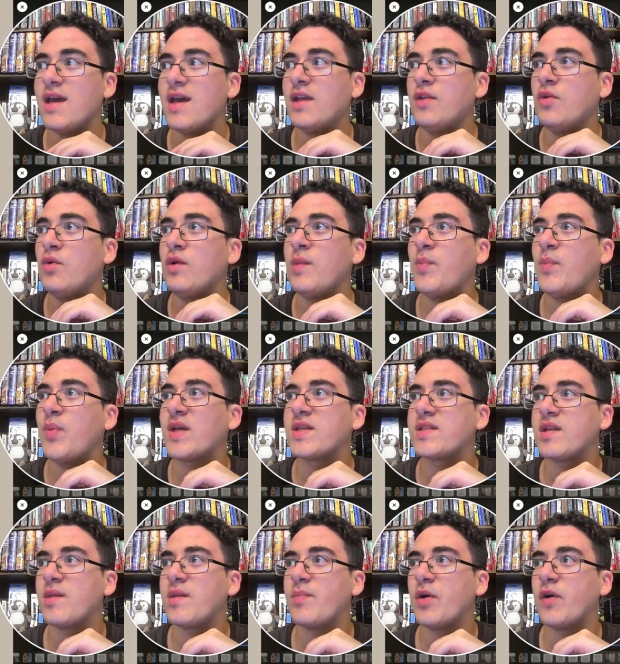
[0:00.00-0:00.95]
It only
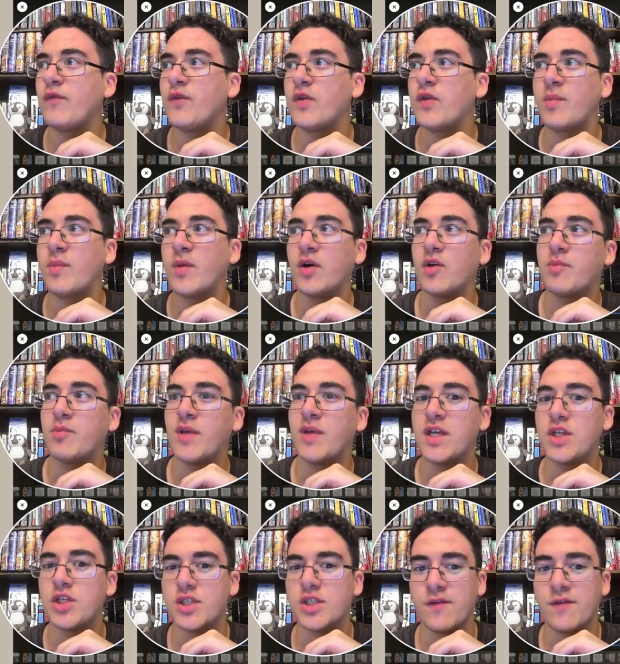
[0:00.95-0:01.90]
picks up after about
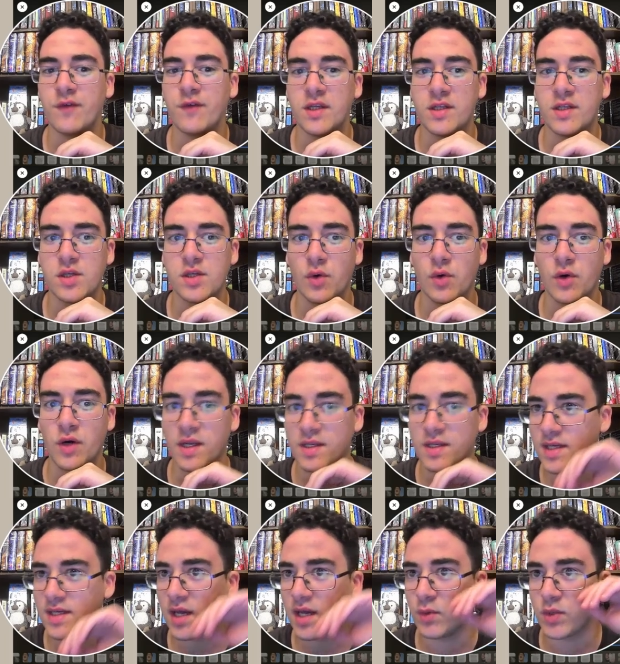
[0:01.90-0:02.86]
page 70 or
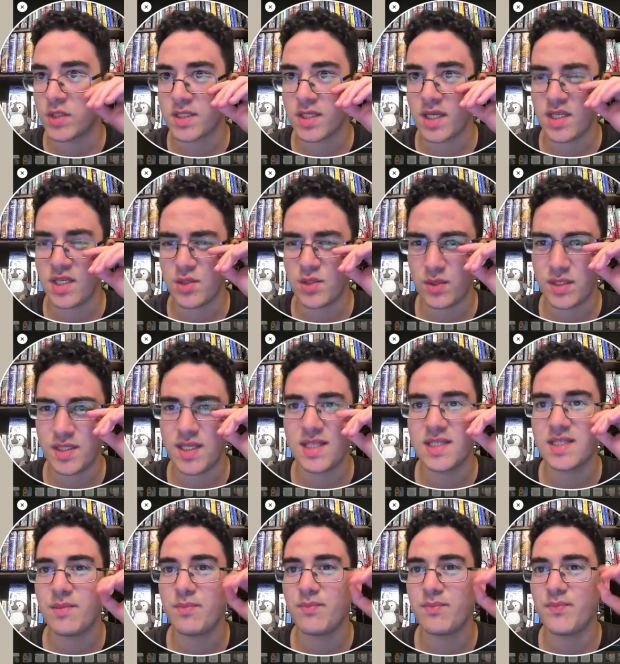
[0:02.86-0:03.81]
80, I would say, so it
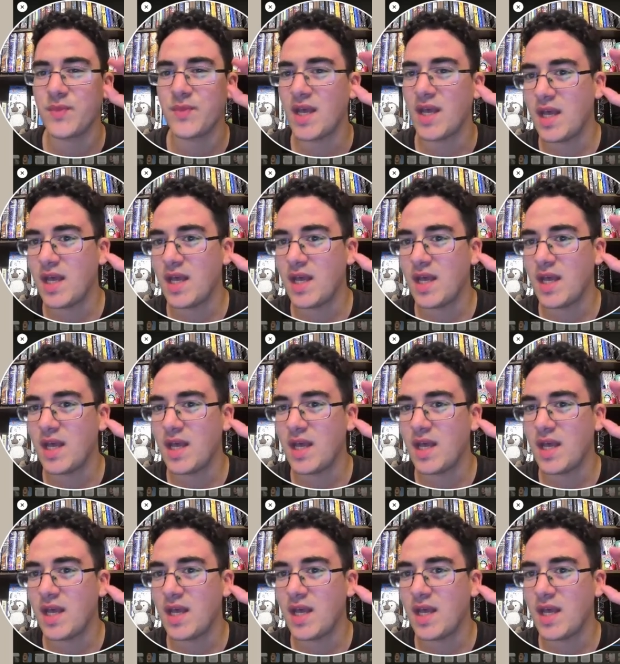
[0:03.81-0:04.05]
takes a,